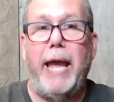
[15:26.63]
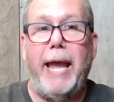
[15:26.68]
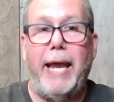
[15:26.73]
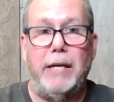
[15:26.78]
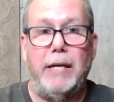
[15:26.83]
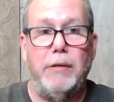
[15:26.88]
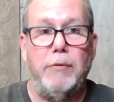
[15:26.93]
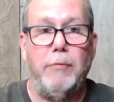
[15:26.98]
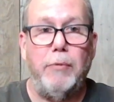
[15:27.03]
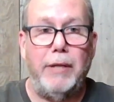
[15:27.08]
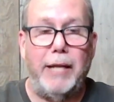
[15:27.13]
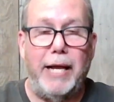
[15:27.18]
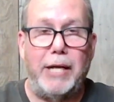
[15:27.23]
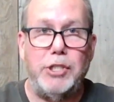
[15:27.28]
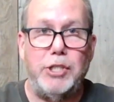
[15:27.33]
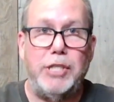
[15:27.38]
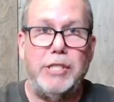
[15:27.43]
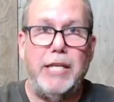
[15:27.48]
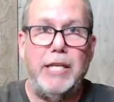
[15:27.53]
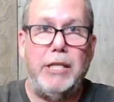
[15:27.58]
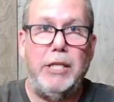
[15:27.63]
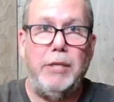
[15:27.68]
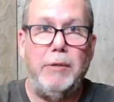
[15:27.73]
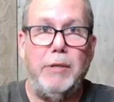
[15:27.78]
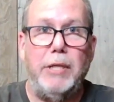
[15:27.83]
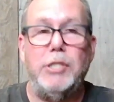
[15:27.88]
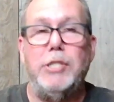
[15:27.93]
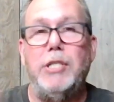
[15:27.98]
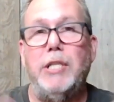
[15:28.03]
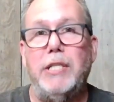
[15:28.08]
and we'll actually send
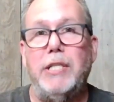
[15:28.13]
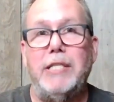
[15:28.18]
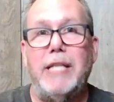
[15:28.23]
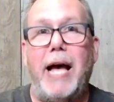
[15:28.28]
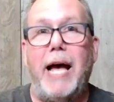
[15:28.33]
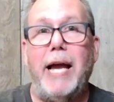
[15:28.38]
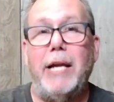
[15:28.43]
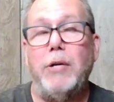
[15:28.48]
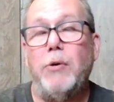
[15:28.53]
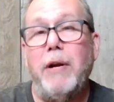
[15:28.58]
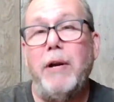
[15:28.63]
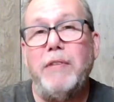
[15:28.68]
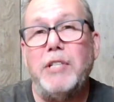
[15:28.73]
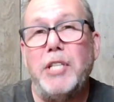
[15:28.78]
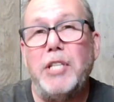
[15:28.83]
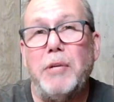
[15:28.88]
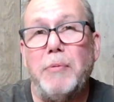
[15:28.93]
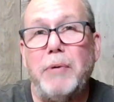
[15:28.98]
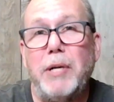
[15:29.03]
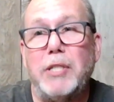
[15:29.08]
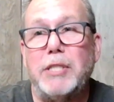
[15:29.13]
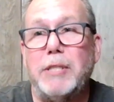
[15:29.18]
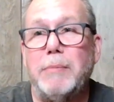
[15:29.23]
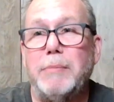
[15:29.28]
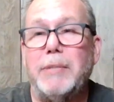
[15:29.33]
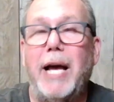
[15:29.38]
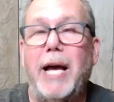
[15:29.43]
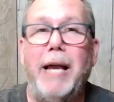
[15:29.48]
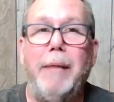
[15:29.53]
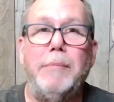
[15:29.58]
units to the side or even to the rear
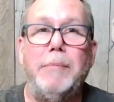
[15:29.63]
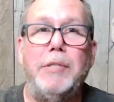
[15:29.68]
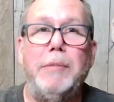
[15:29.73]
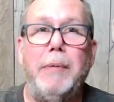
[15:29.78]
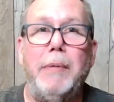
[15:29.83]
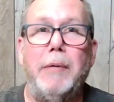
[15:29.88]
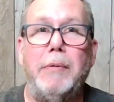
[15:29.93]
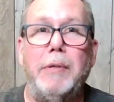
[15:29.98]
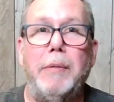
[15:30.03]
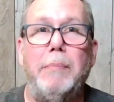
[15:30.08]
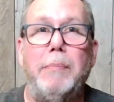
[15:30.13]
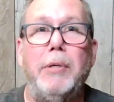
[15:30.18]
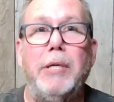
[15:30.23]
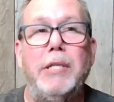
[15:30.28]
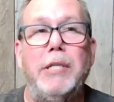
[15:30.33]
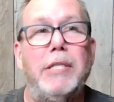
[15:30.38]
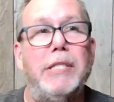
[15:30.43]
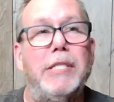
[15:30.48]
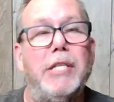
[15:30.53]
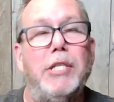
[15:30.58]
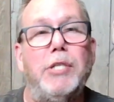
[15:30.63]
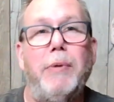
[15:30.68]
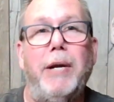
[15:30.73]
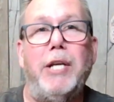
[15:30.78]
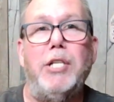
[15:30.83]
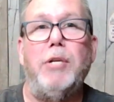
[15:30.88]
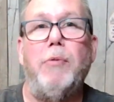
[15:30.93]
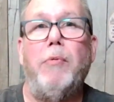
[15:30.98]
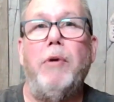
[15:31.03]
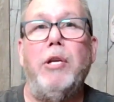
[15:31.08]
sometimes to be able to put in a
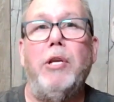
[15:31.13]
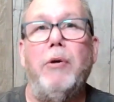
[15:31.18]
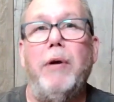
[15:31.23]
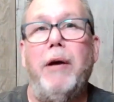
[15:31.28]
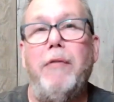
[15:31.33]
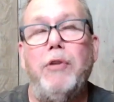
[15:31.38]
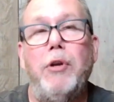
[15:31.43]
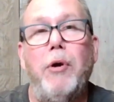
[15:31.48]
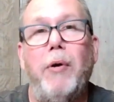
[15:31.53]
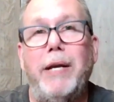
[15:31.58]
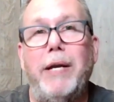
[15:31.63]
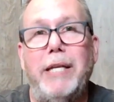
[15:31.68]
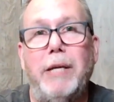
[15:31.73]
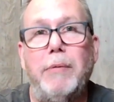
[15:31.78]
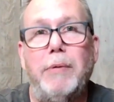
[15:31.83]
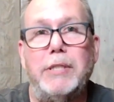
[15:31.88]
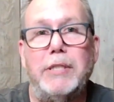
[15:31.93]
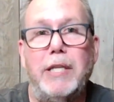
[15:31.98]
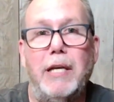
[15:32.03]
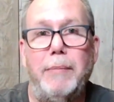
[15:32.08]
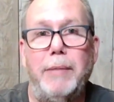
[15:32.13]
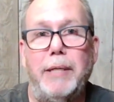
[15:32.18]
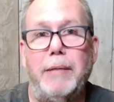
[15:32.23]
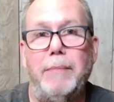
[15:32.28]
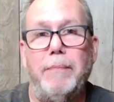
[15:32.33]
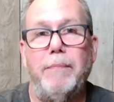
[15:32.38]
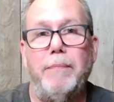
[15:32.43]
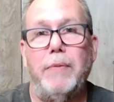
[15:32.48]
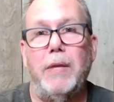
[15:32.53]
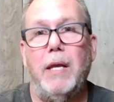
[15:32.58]
situation where you'll have no idea what's
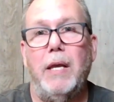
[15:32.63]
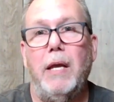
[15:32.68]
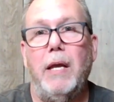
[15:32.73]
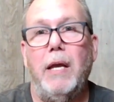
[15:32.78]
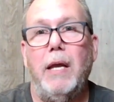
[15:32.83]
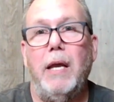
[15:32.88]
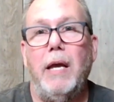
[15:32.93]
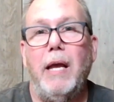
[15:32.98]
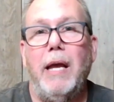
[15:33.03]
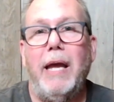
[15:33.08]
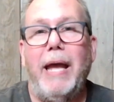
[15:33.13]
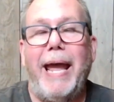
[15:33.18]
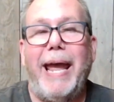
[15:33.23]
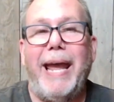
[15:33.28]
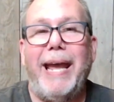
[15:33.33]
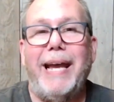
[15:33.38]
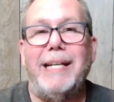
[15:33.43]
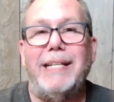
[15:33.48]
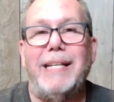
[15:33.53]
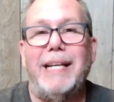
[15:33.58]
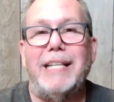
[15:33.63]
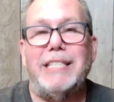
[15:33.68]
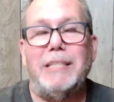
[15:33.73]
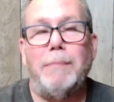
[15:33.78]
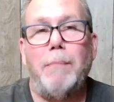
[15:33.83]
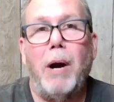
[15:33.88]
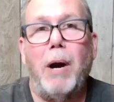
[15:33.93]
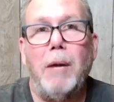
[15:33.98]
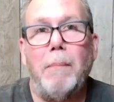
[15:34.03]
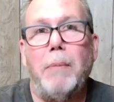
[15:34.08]
coming. And
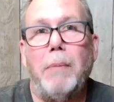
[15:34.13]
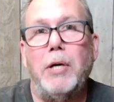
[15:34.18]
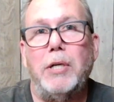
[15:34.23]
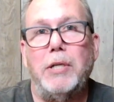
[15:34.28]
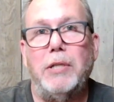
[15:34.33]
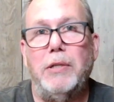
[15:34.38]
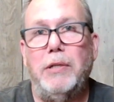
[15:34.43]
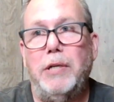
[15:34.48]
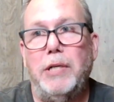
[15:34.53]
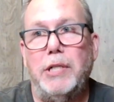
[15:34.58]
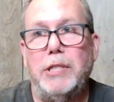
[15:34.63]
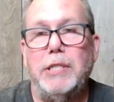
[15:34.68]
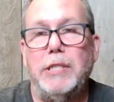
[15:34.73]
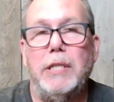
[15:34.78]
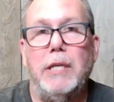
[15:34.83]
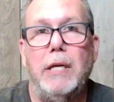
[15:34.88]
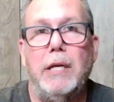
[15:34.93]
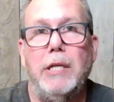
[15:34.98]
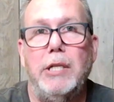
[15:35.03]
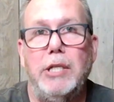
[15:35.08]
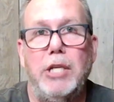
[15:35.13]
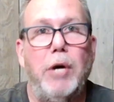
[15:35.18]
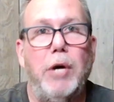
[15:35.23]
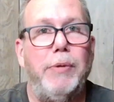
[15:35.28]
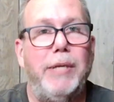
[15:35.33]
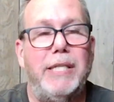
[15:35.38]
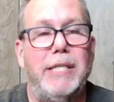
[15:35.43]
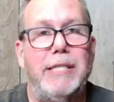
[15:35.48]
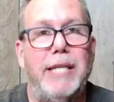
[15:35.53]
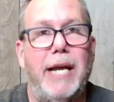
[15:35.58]
smart burglars
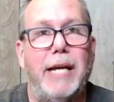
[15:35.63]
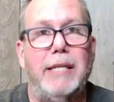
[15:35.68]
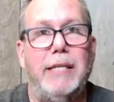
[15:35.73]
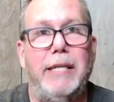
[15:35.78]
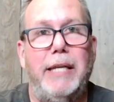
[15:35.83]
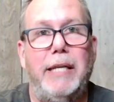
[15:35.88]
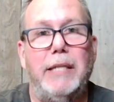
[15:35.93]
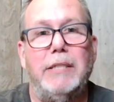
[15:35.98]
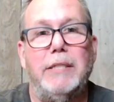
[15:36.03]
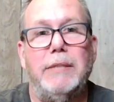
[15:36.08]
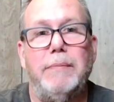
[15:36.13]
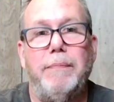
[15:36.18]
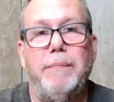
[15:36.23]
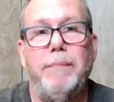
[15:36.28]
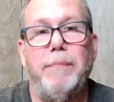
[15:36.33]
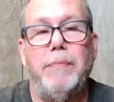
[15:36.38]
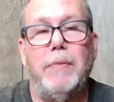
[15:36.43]
know these techniques.